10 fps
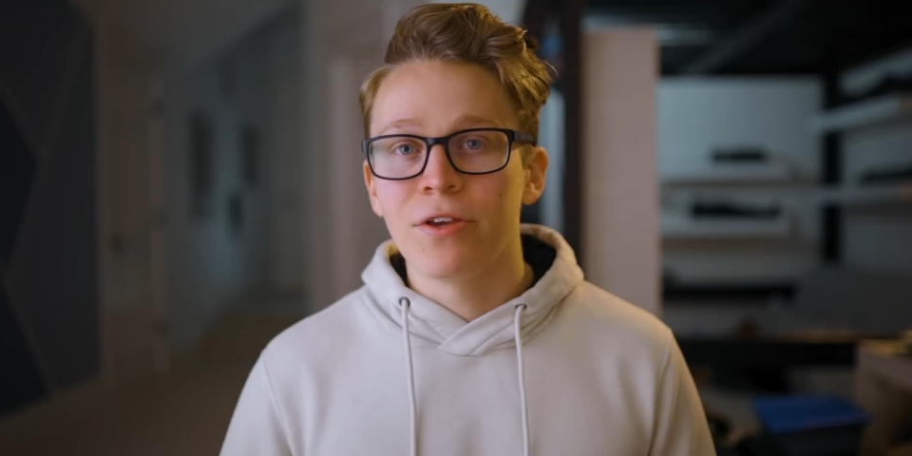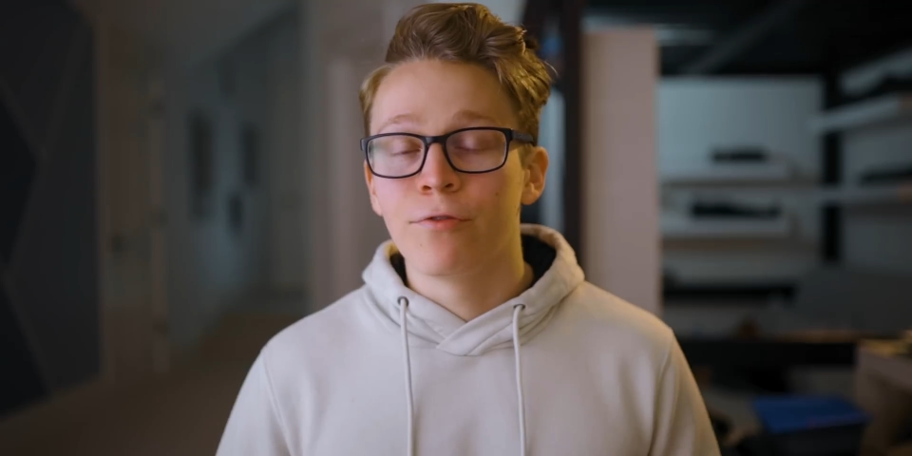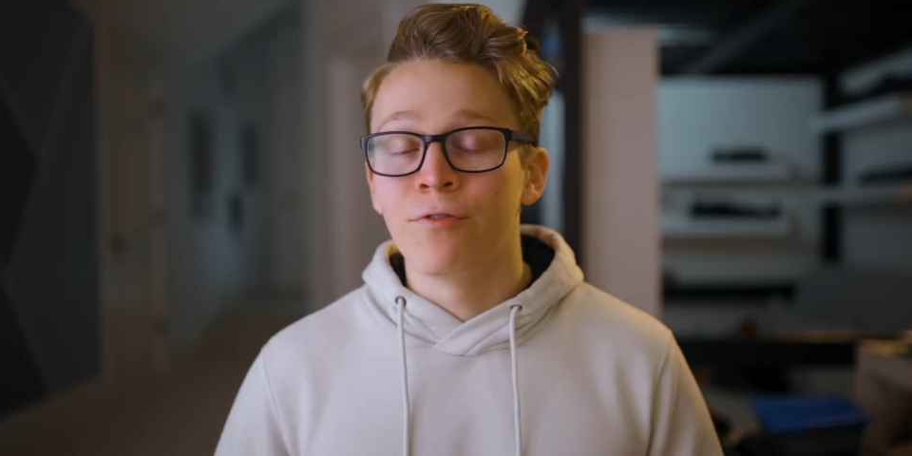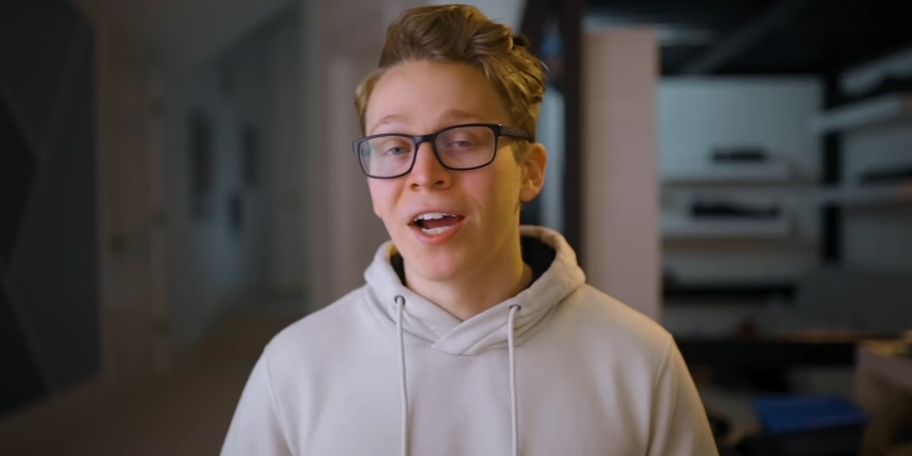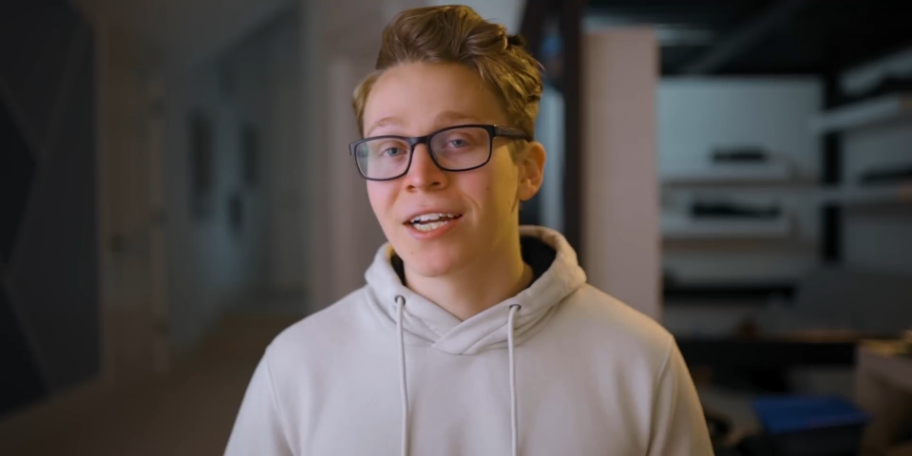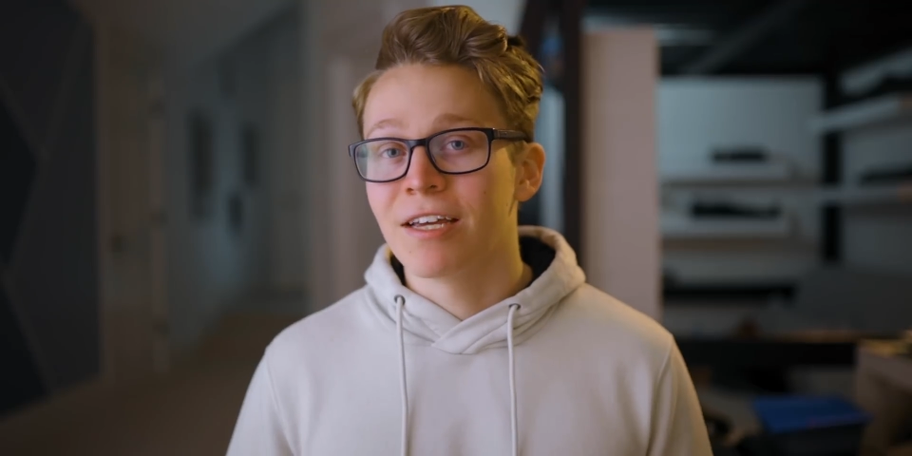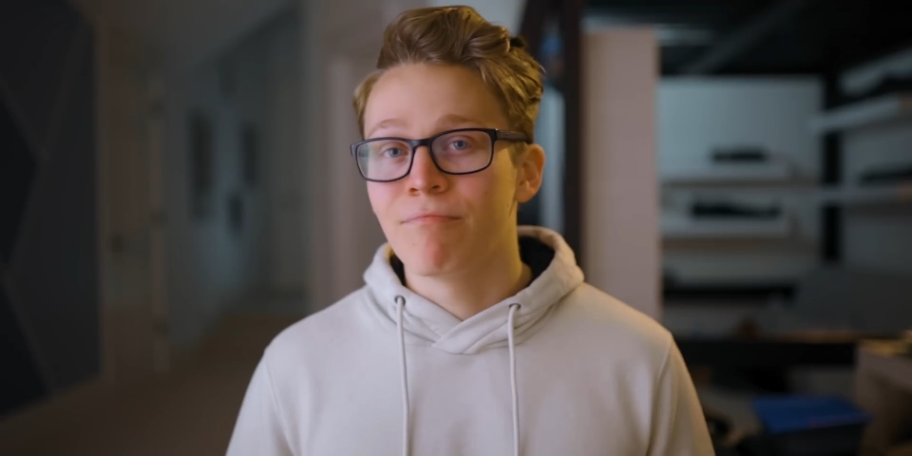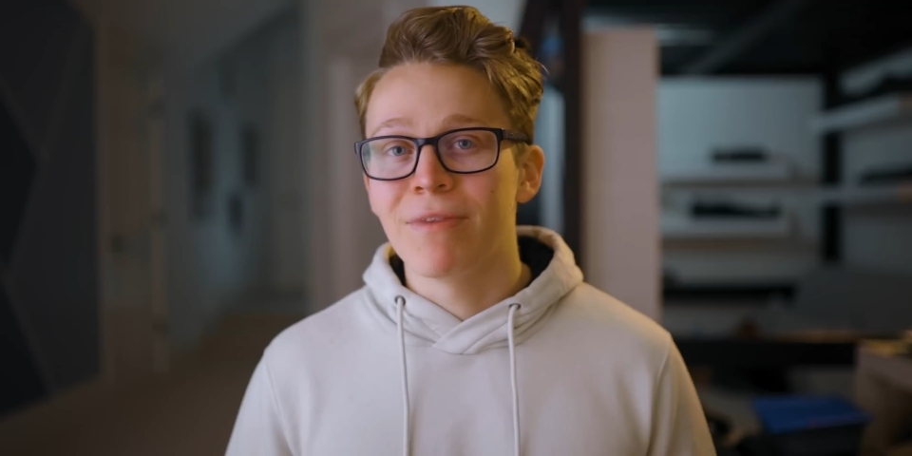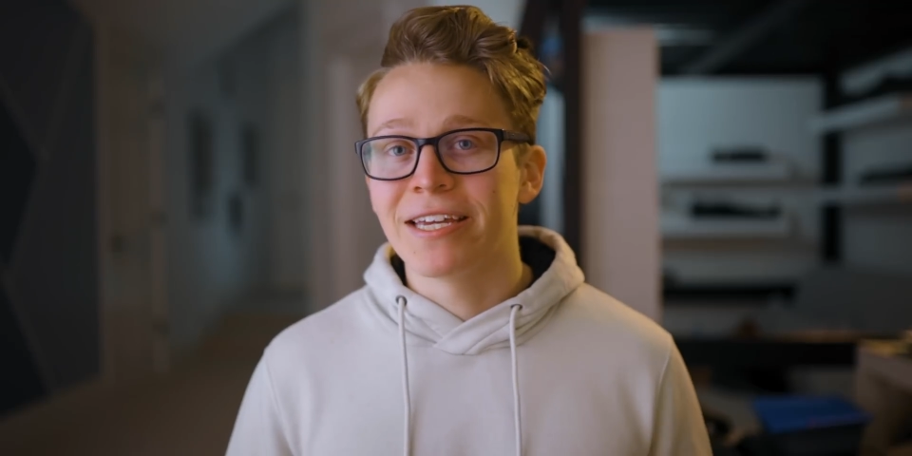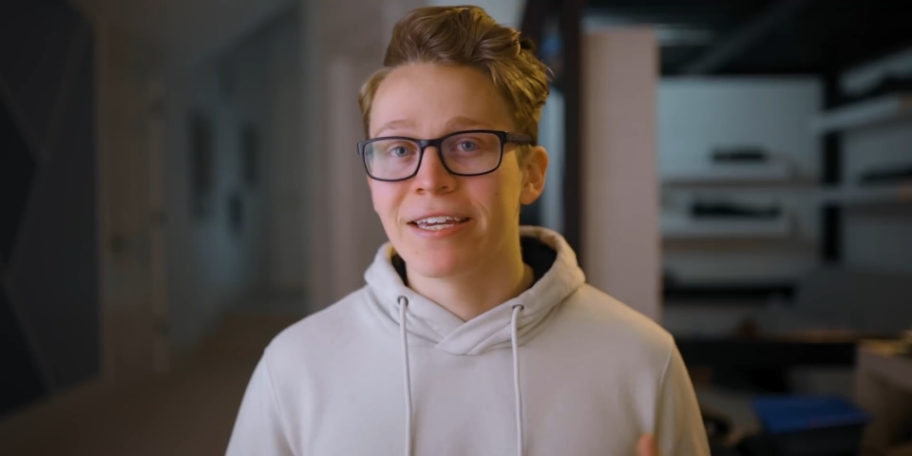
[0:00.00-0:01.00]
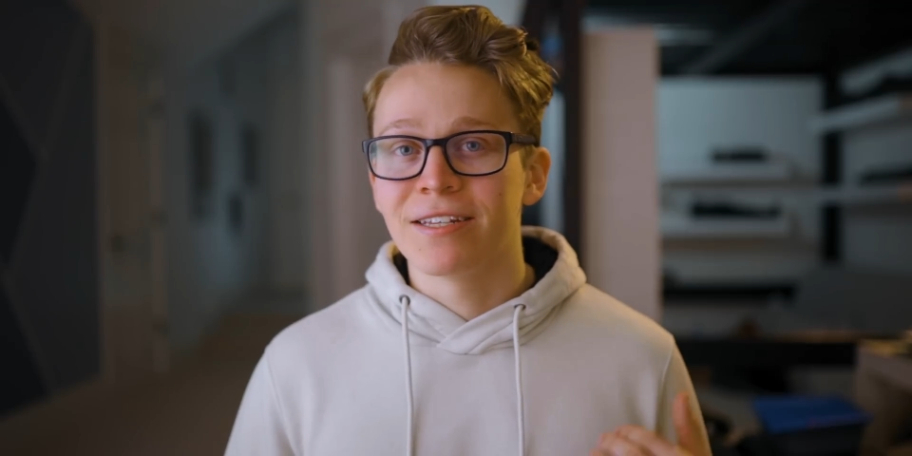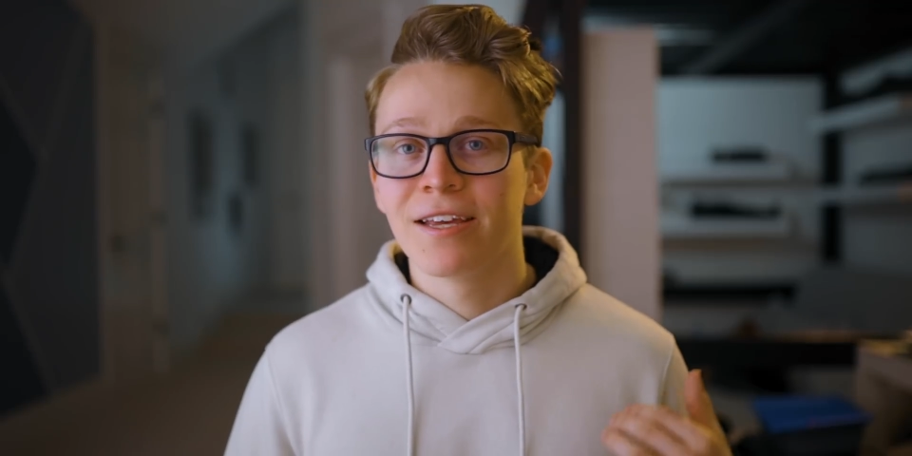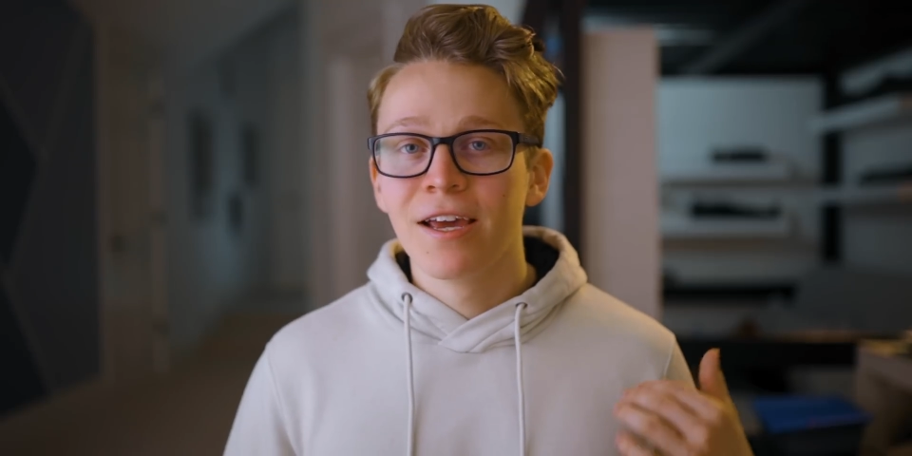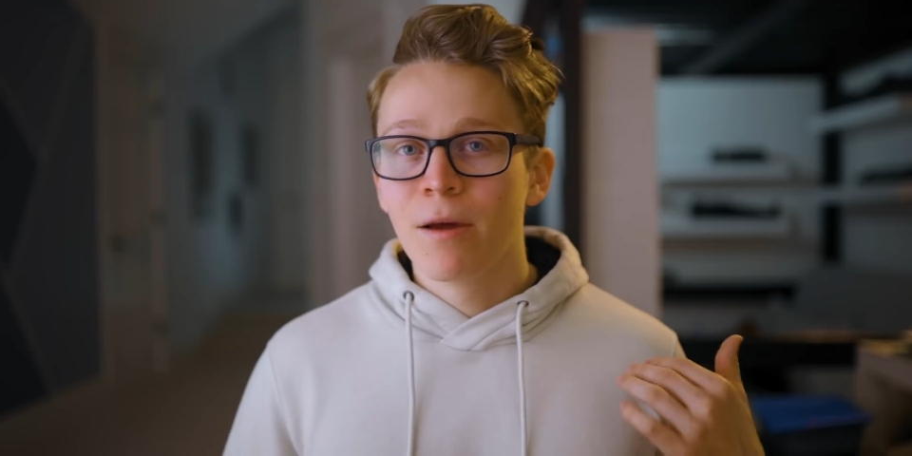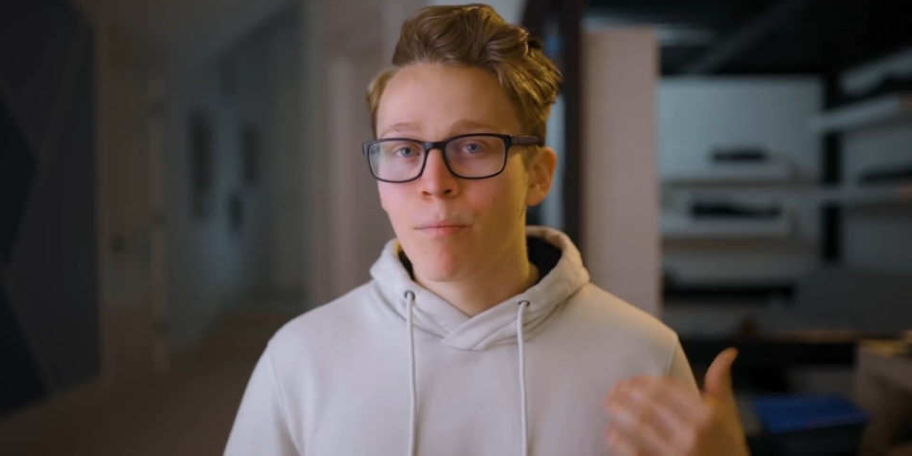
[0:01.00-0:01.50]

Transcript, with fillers: the effect and make it